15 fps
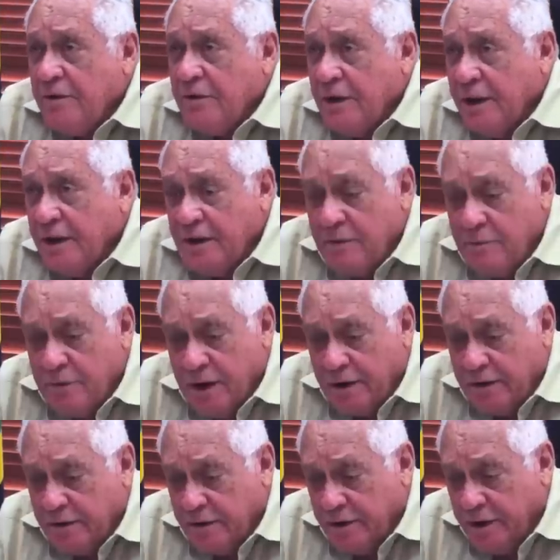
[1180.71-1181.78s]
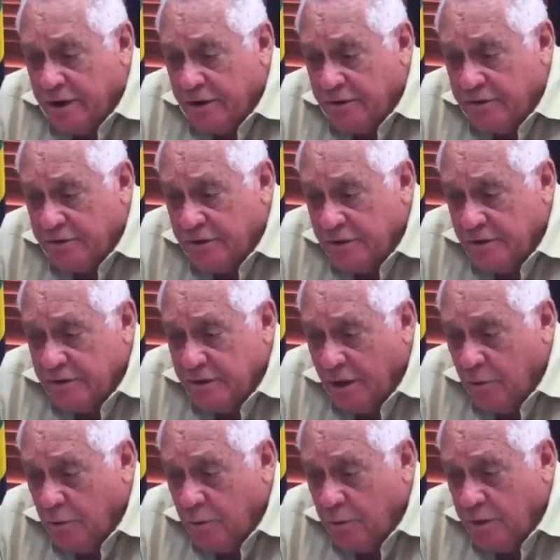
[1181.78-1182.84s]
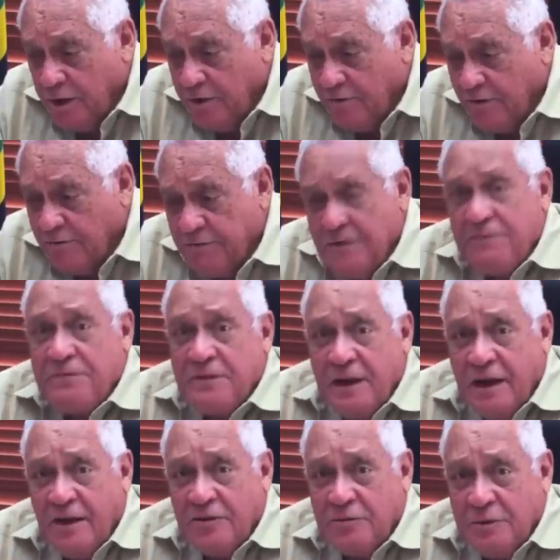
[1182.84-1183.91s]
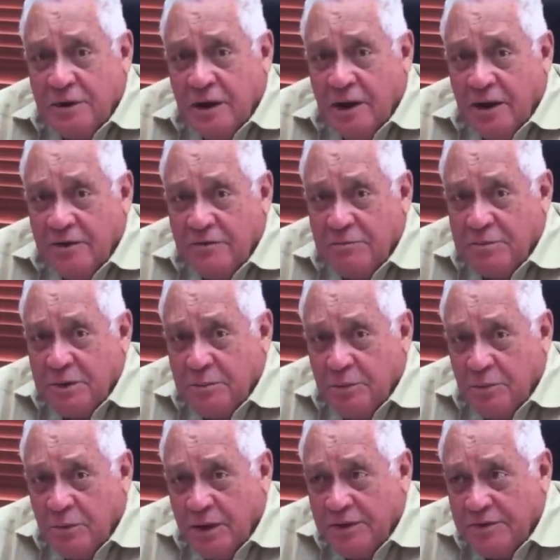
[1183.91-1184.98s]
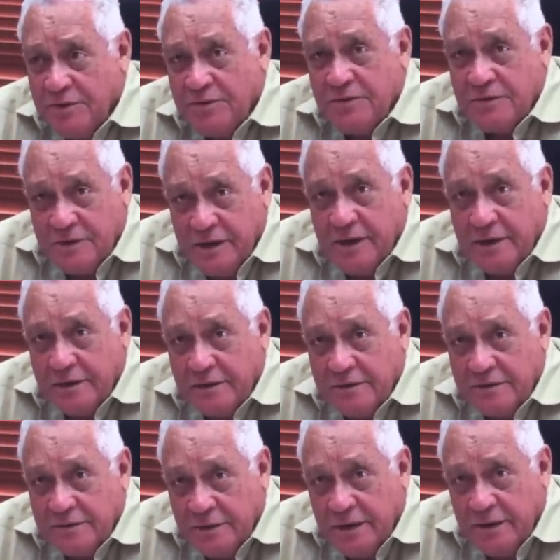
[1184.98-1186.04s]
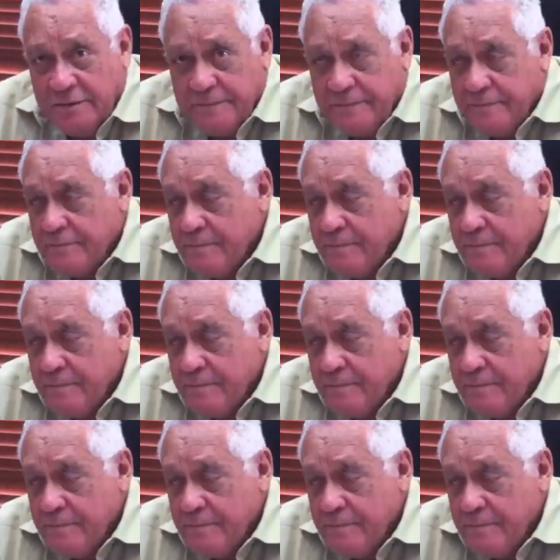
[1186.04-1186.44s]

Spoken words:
to let them recognize that we were never fifth class where a lot of people wanted to take us, right?